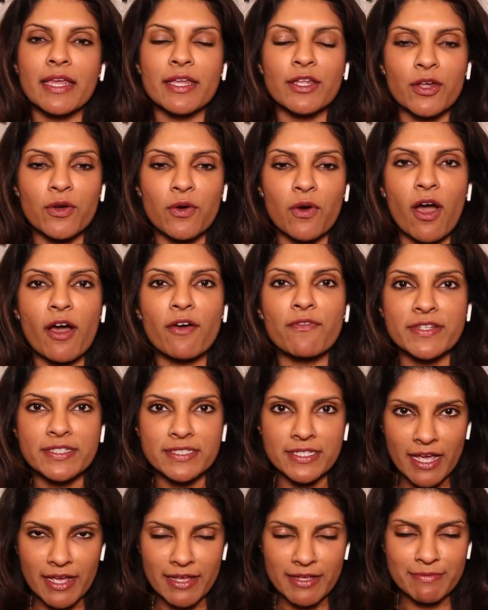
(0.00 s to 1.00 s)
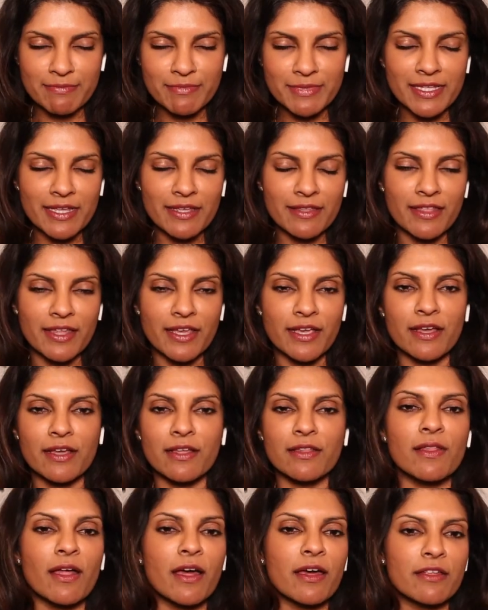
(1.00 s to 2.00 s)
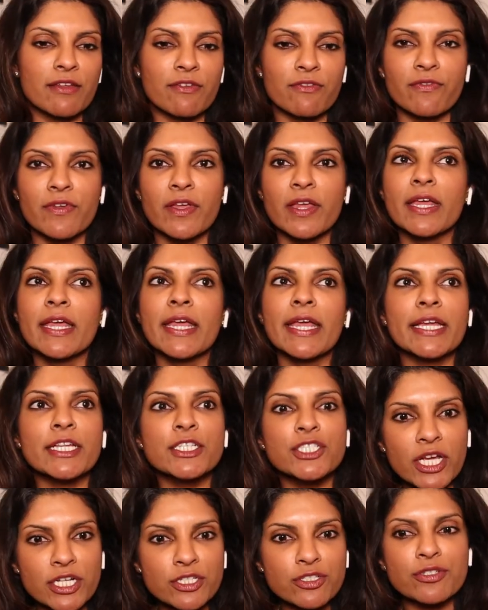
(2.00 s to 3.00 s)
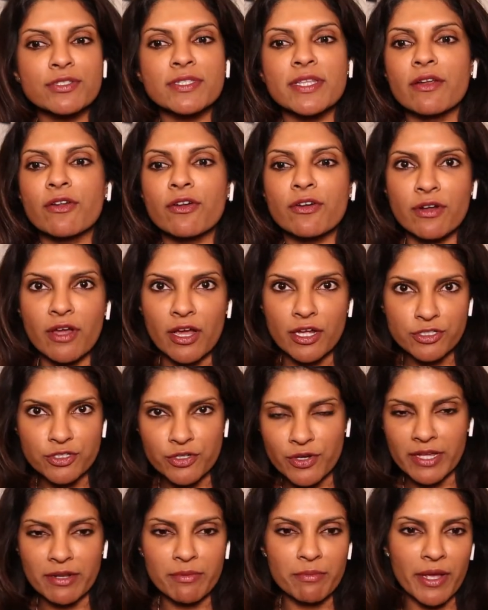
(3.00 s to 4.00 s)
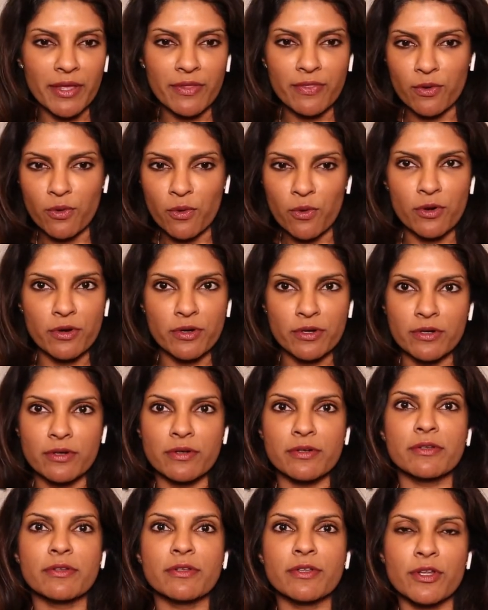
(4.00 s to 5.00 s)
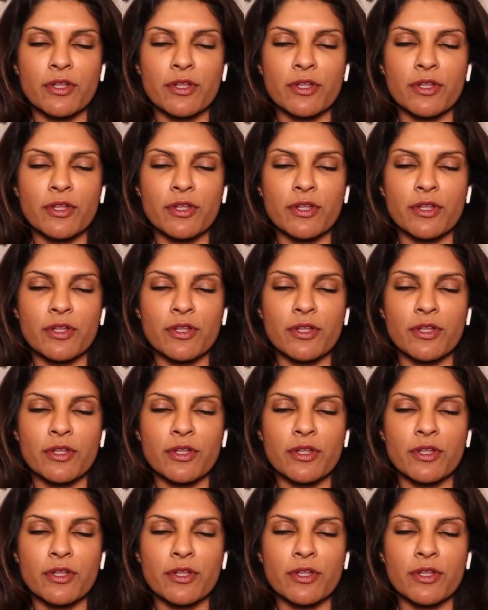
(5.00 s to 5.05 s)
oftentimes I think a lot of injectors that are not trained by the core,